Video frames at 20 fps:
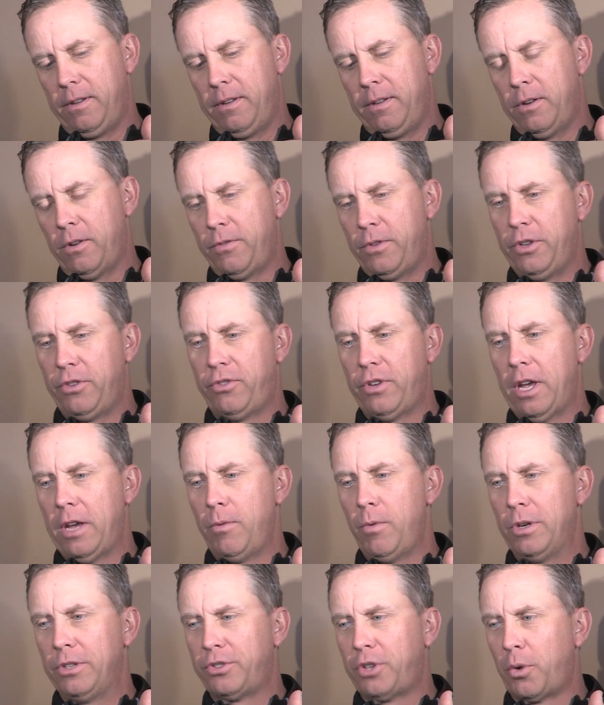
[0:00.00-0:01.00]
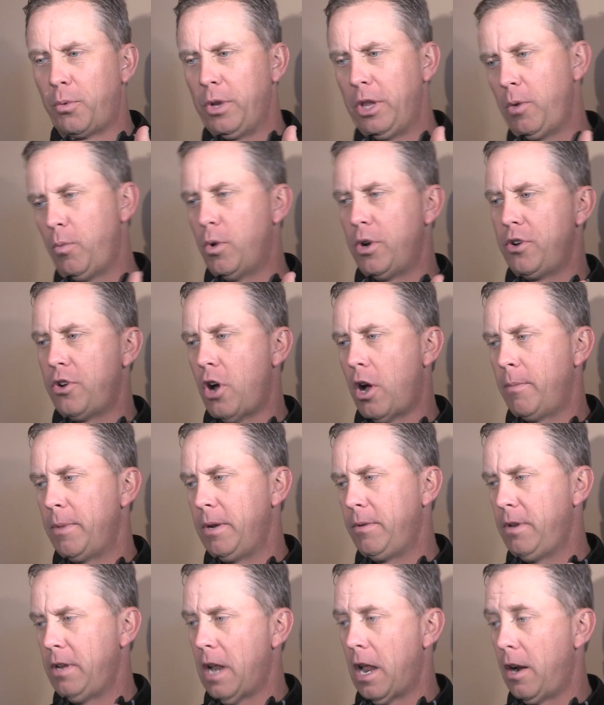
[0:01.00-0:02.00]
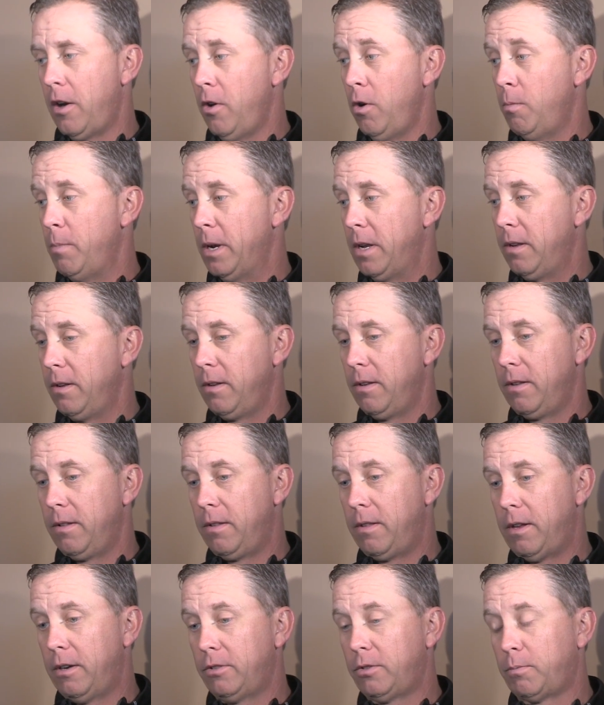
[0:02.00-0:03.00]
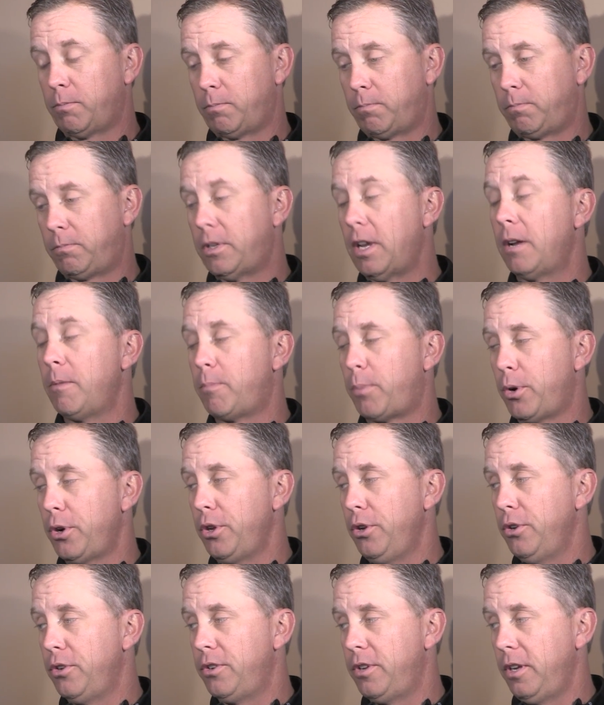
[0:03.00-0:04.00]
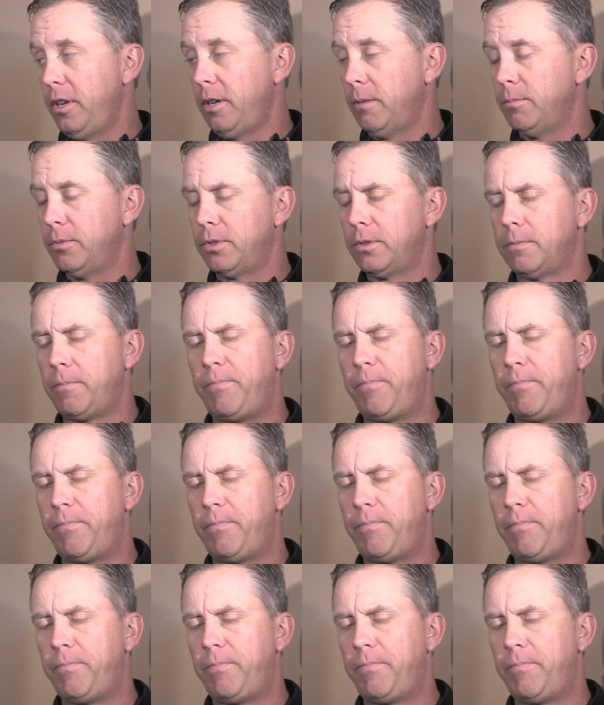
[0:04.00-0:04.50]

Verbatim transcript: You know, if you say, well, is there really one dominant team? I don't know. There's 10 pretty good teams.